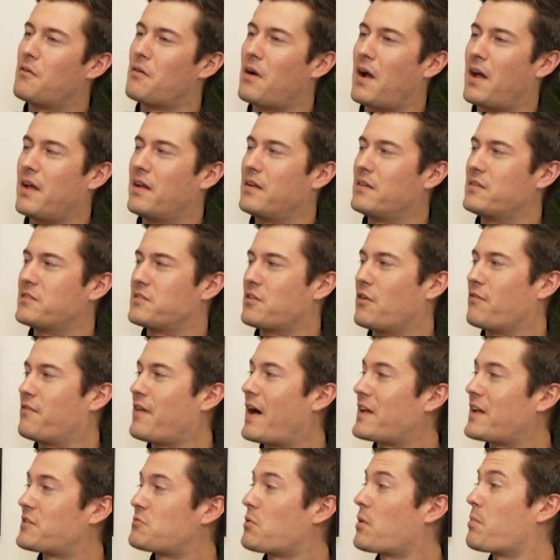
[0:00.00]
right? And so if
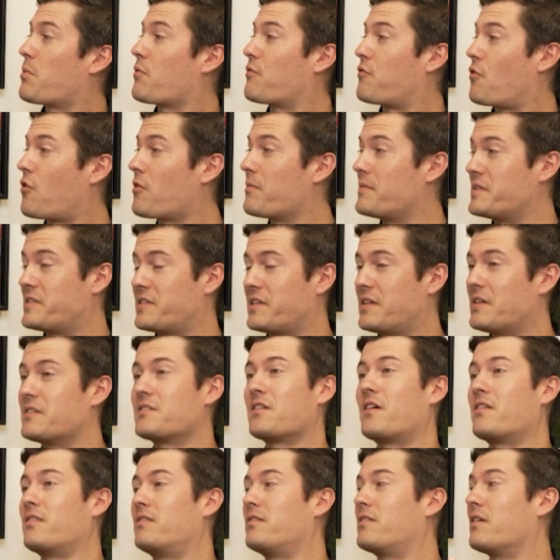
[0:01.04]
that's where performance is
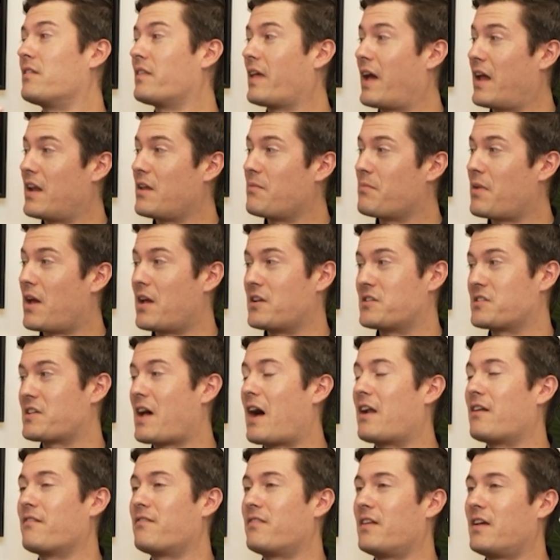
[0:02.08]
on the landing page
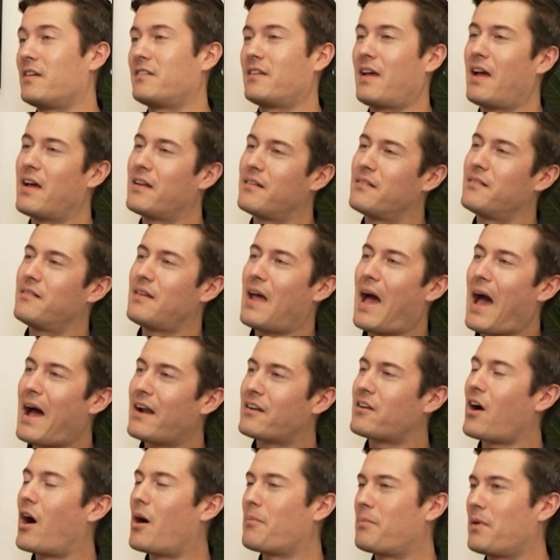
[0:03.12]
side of things and
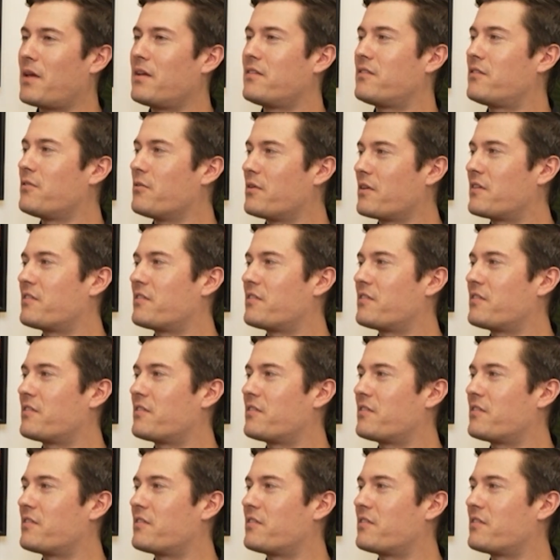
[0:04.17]
ad copy to an